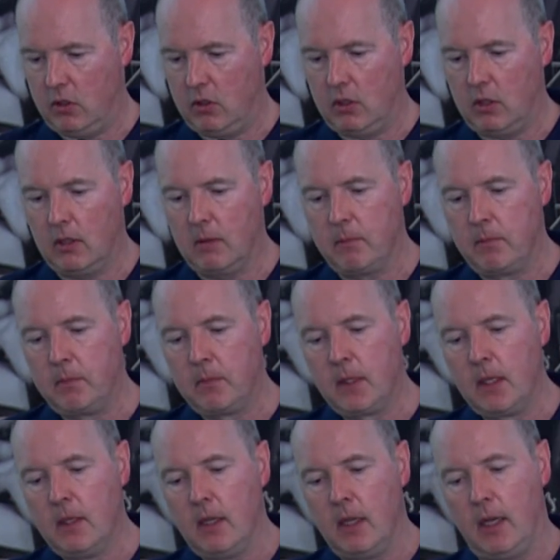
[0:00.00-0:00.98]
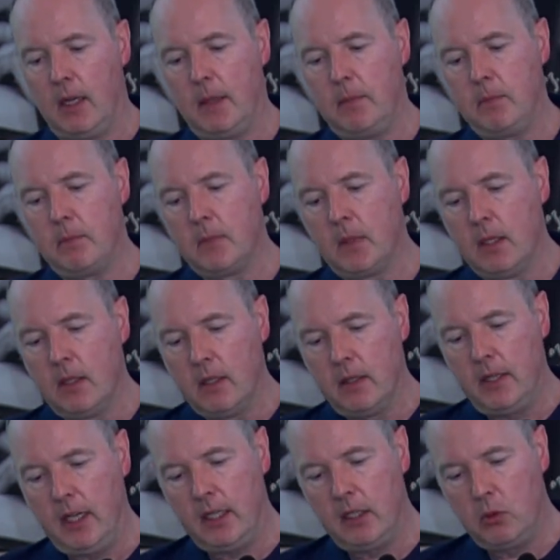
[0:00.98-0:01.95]
Union.
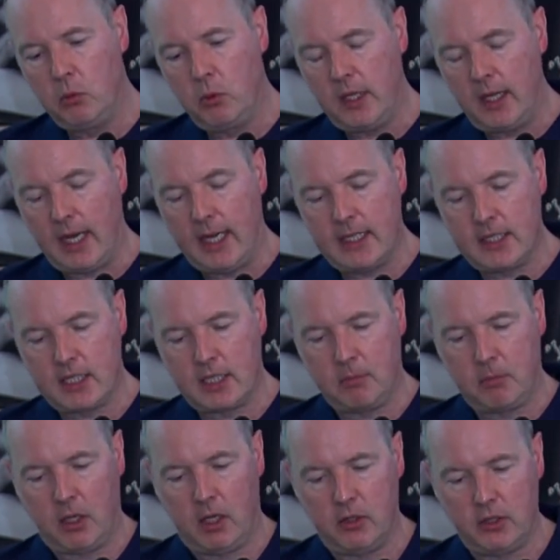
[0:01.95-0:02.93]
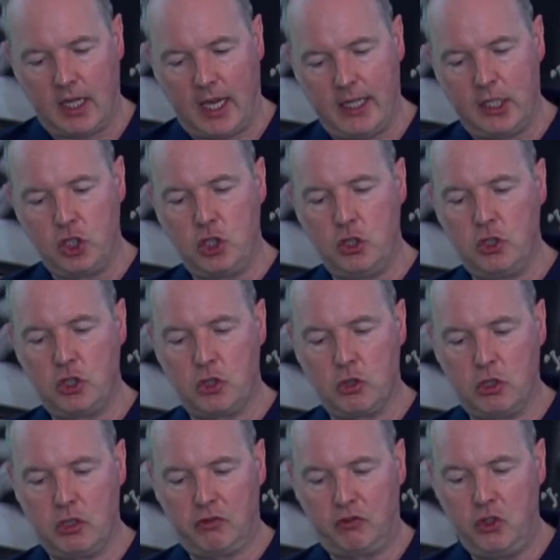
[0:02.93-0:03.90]
Then we asked about attitudes
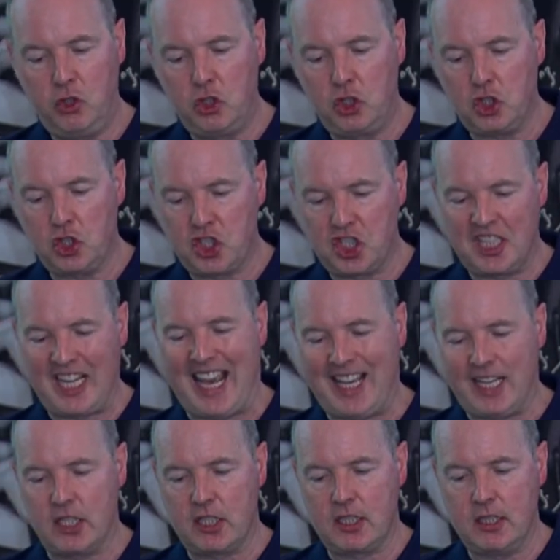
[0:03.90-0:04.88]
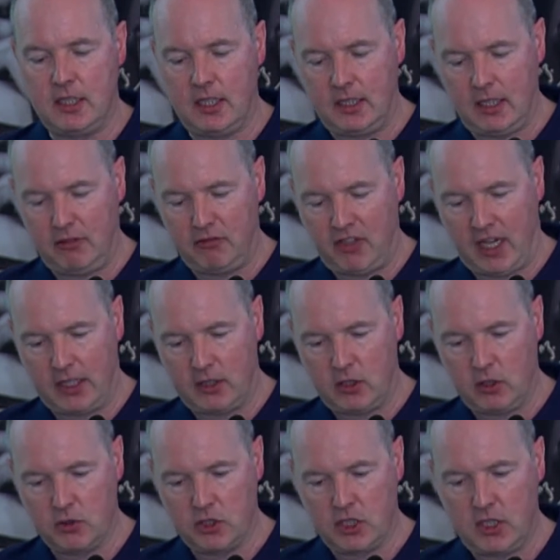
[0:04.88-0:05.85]
towards future status in the de
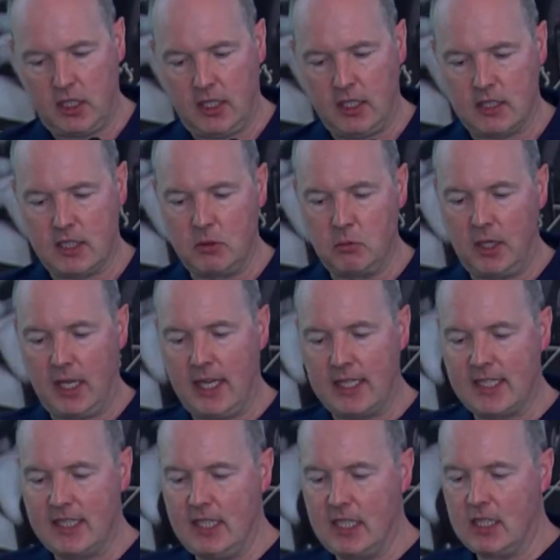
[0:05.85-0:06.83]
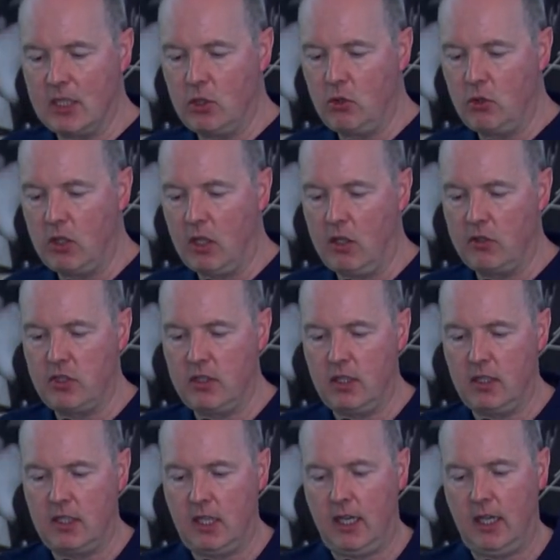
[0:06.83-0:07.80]
facto states, and we asked this in
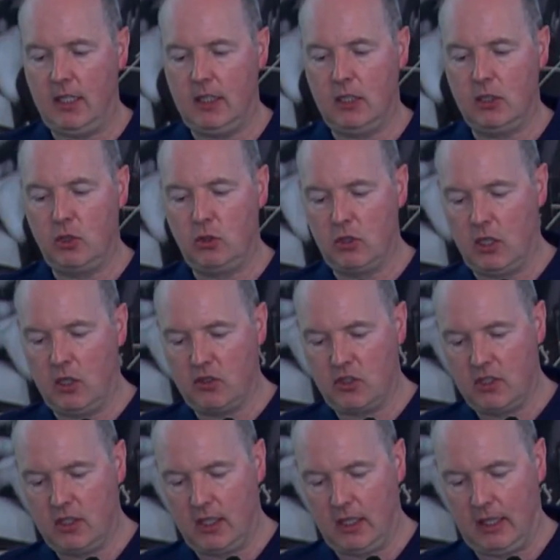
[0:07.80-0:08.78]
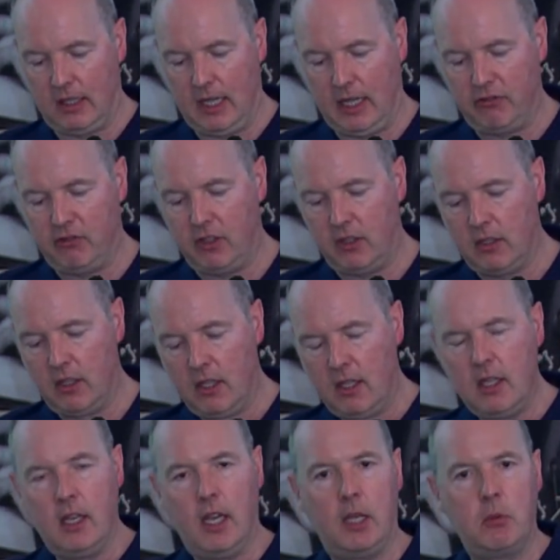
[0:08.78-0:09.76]
2010 and 2011,
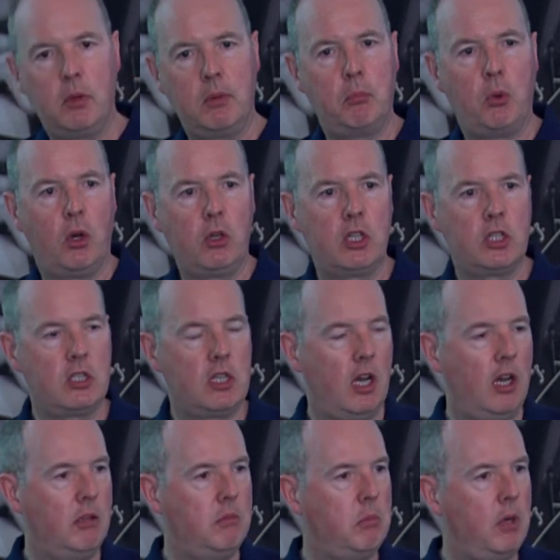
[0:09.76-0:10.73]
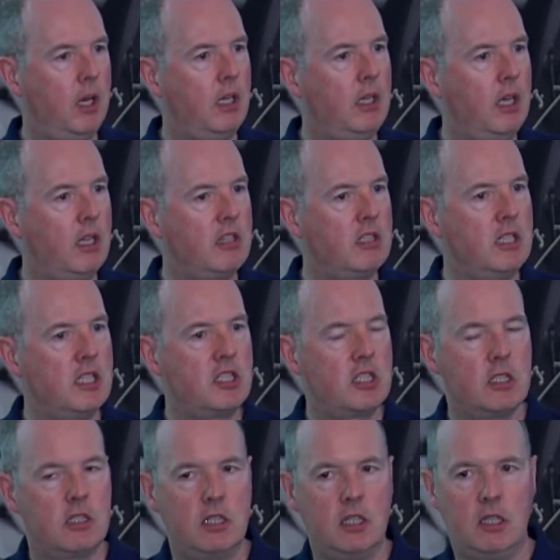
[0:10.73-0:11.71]
and we broke it down by
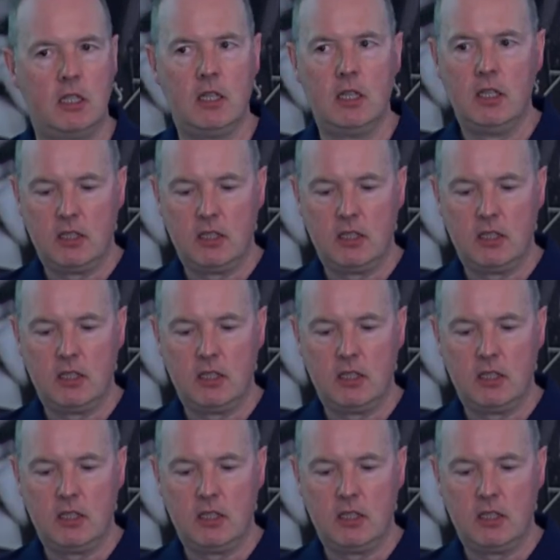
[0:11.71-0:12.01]
ethnicity.